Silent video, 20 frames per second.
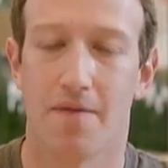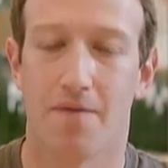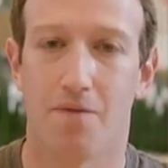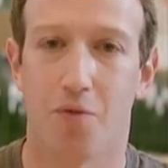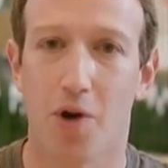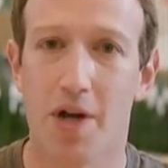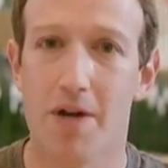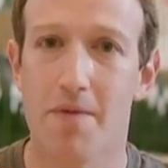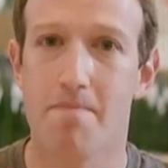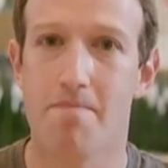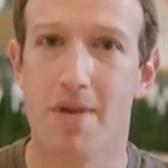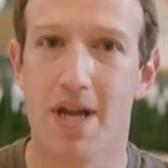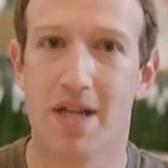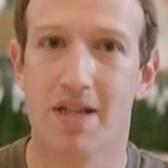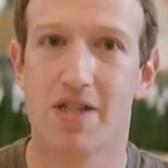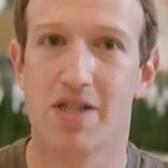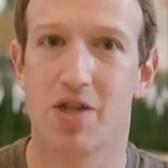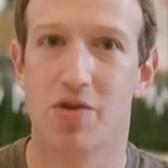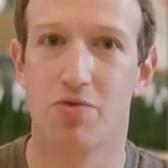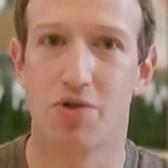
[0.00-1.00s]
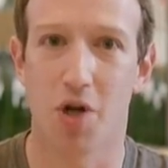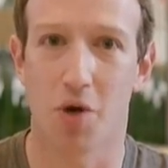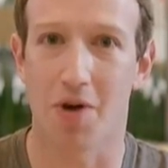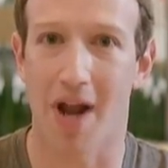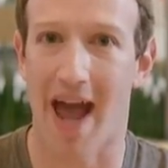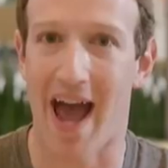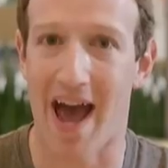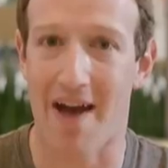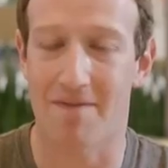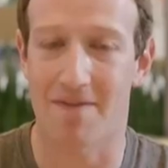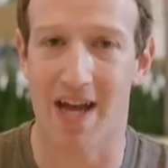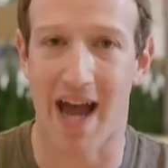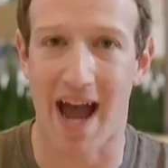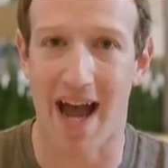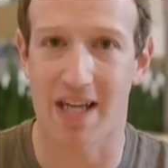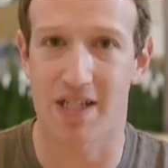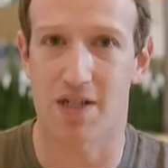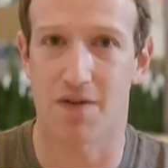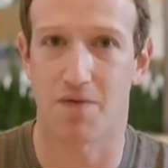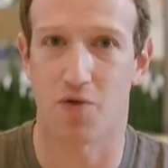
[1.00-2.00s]
Freedom means you don't have to
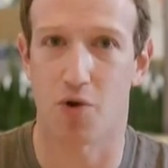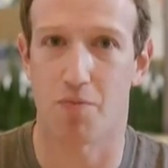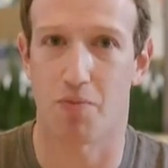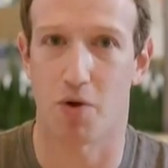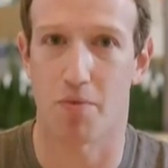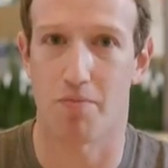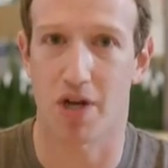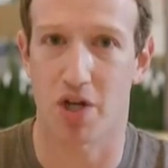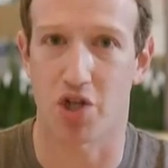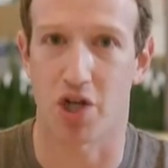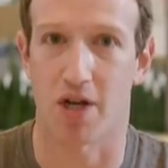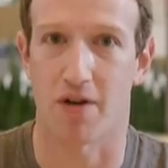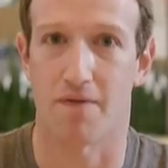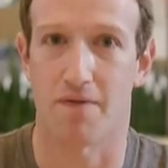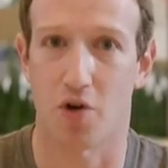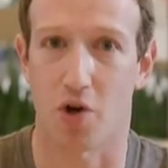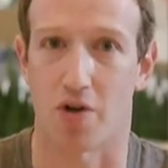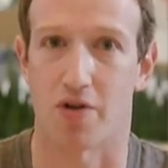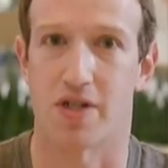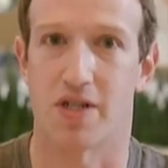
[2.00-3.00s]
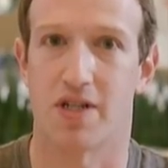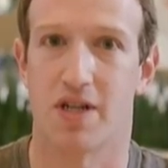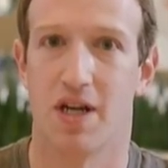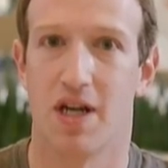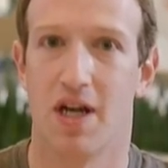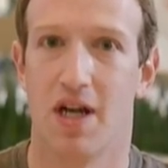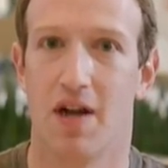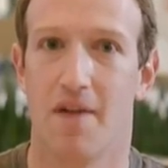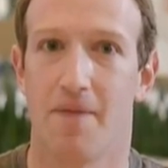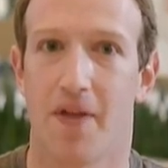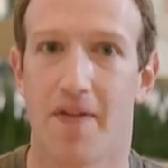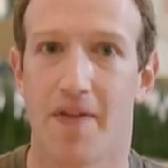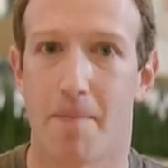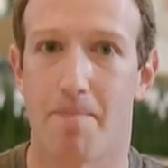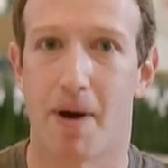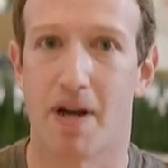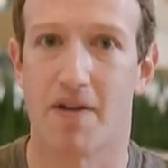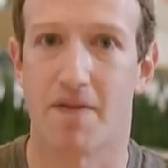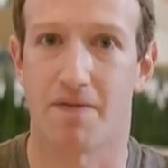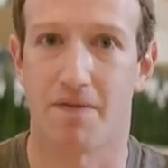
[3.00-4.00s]
ask for permission first, and
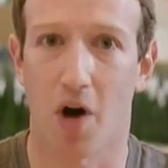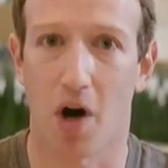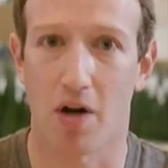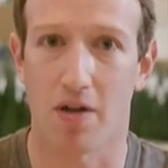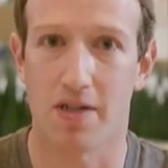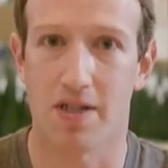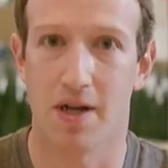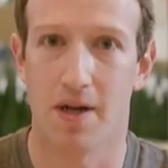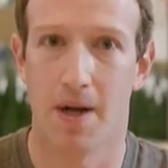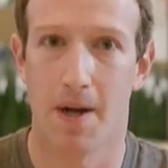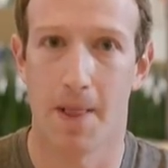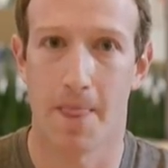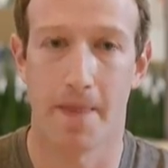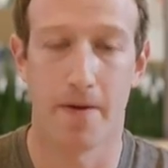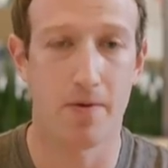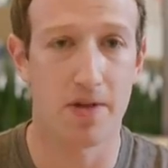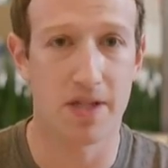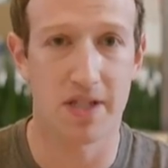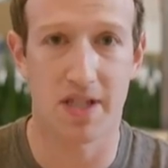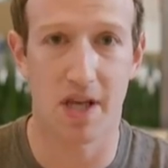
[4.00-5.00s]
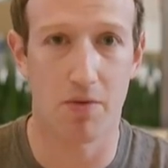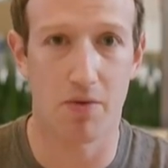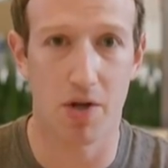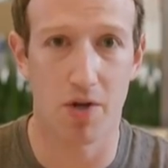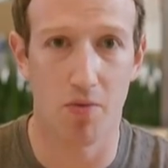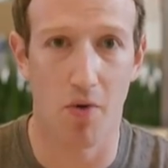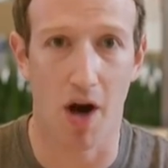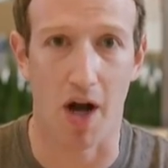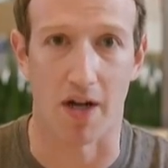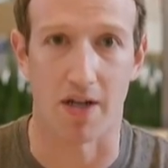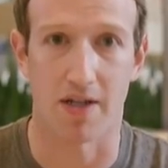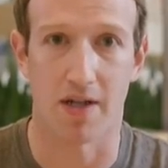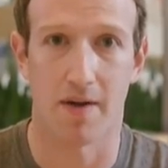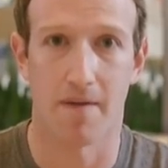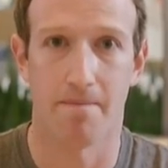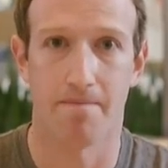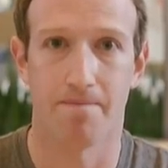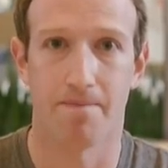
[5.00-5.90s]
that by default, you can say what you want.